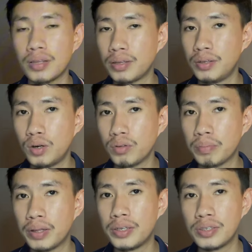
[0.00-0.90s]
You know the
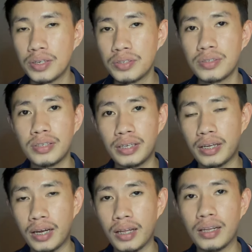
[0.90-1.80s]
places in
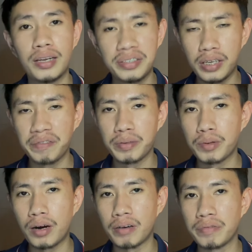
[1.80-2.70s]
Ayala, let's have some
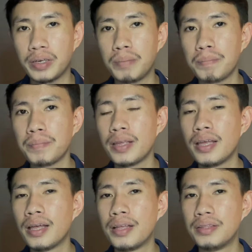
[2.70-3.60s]
coffee.
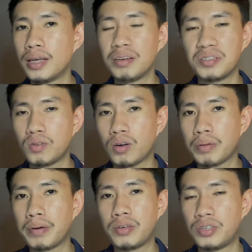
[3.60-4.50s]
And then let's talk
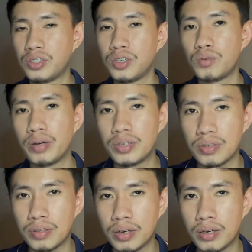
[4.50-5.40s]
about your
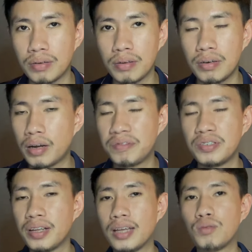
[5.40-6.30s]
situation there. And after
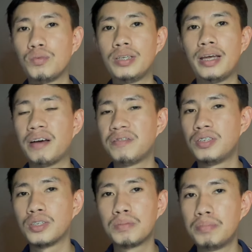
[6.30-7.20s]
that, we have
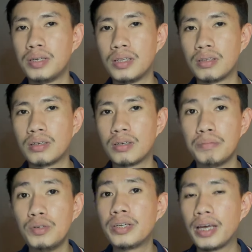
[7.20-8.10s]
just been
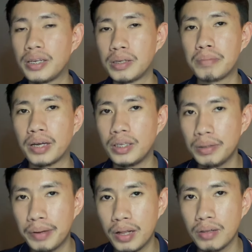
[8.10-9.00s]
communicating by
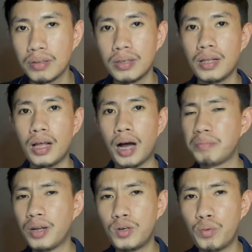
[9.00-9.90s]
email. I'm
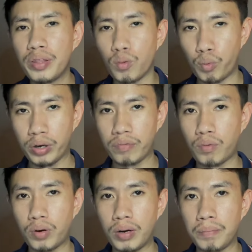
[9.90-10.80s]
not doing the work
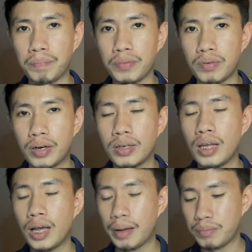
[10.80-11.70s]
for him, right?
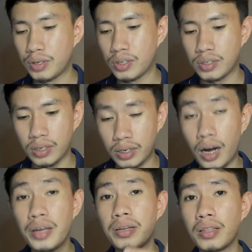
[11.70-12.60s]
I'm just
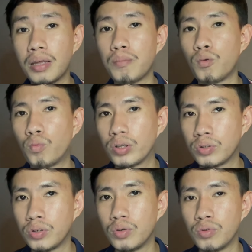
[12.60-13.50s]
guiding them on what
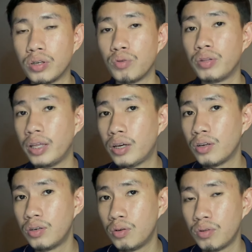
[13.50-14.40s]
to do so they
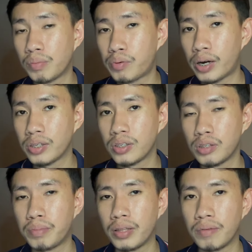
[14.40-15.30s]
can do the process
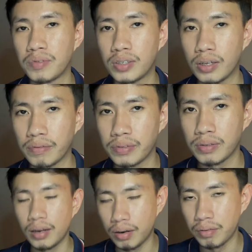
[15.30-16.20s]
by themselves.
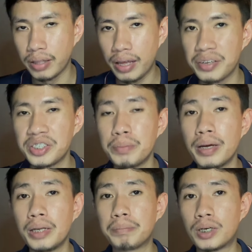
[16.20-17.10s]
Now that is the
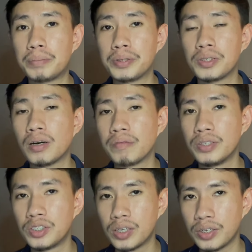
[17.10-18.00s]
main purpose of
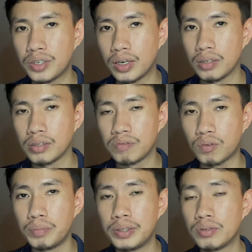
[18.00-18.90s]
this channel, is
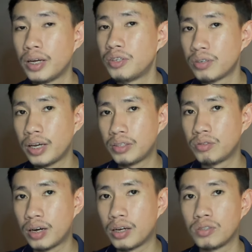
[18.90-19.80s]
for me to educate you
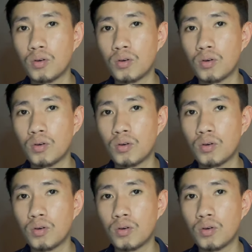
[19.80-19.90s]
guys